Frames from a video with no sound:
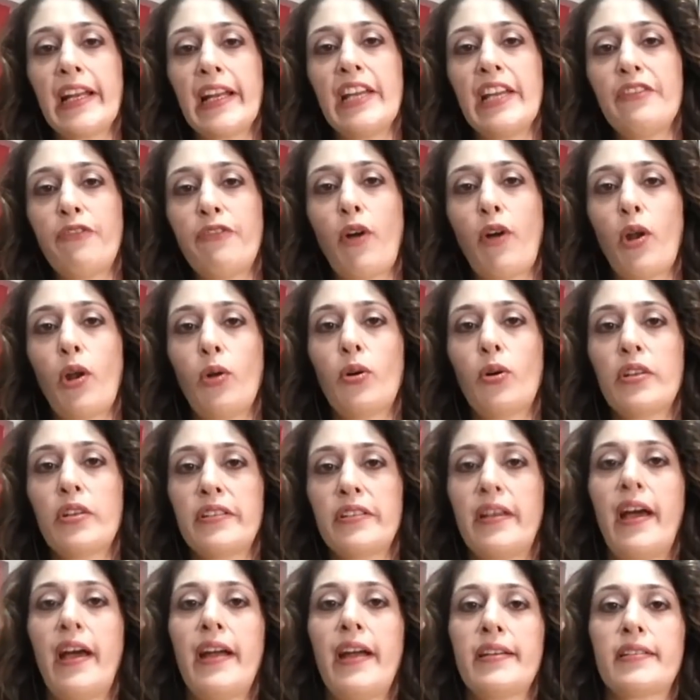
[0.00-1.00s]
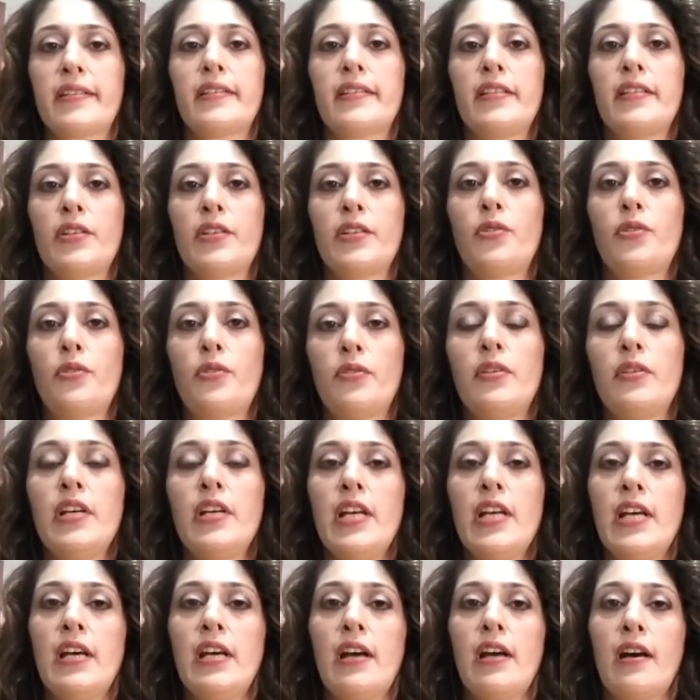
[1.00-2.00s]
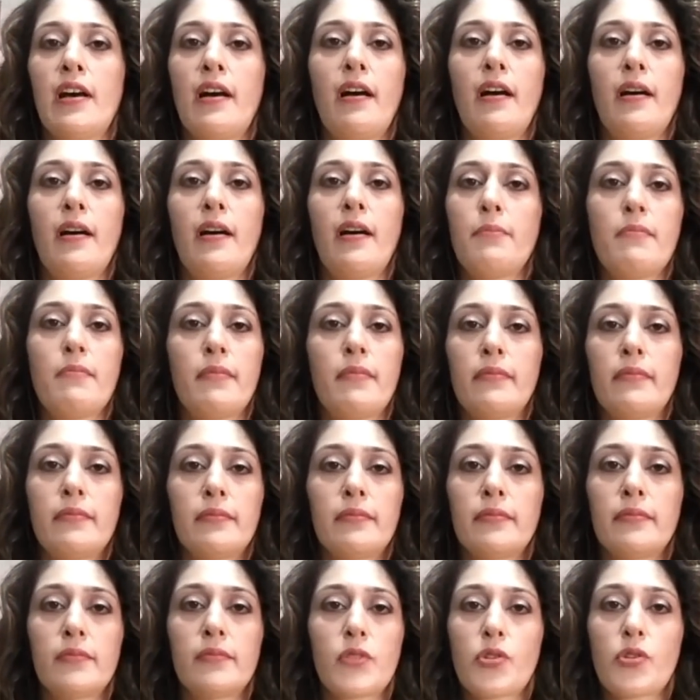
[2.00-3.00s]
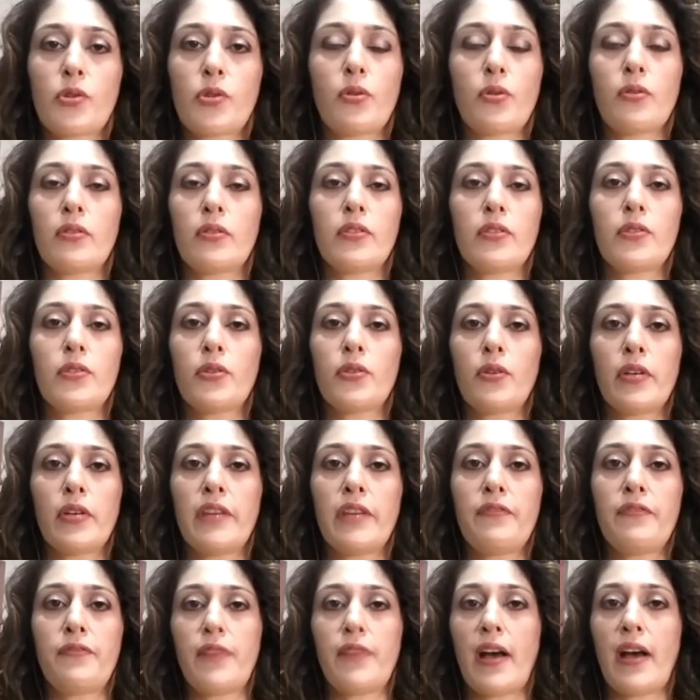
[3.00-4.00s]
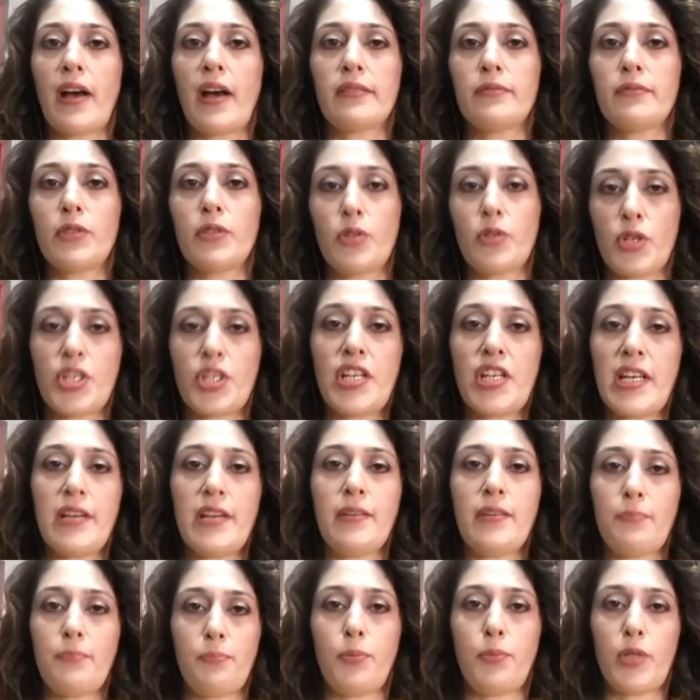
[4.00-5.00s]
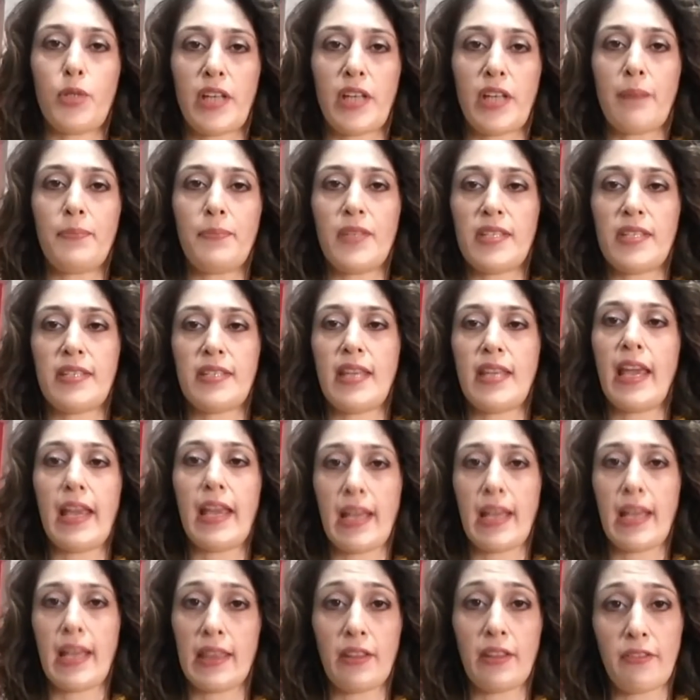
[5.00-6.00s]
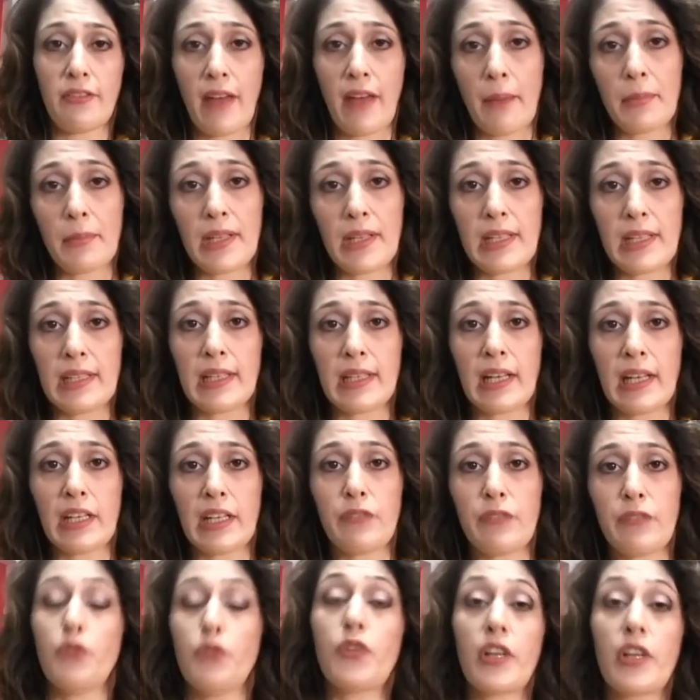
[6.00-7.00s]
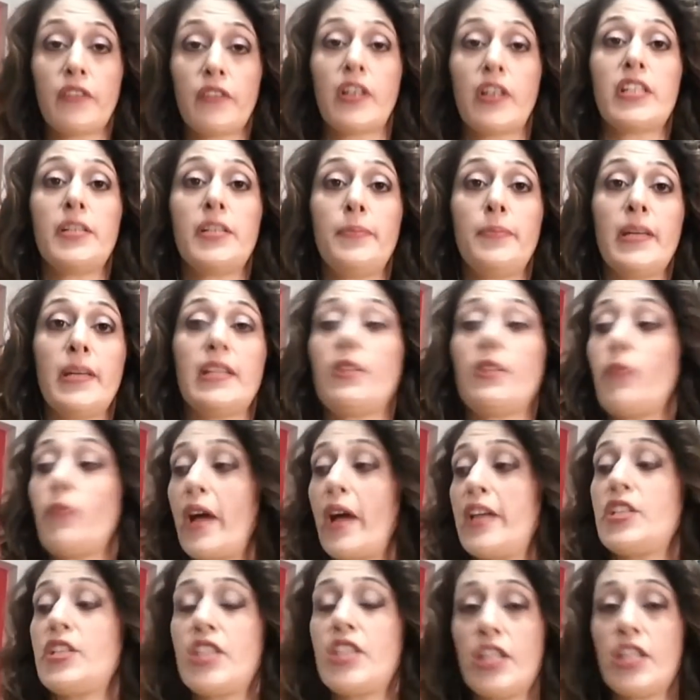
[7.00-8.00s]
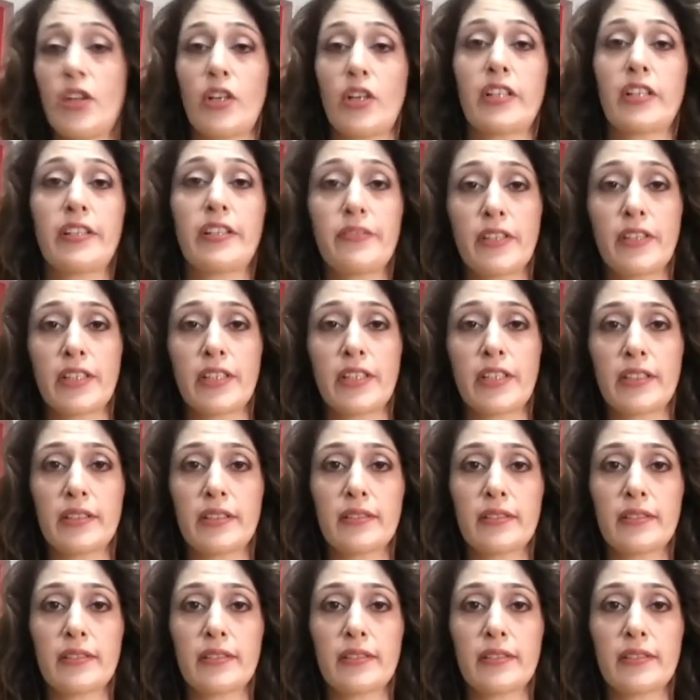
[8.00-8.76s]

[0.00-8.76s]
it followed that, um, if, she put up this thing in the family that if you've converted me, then why is she not converted?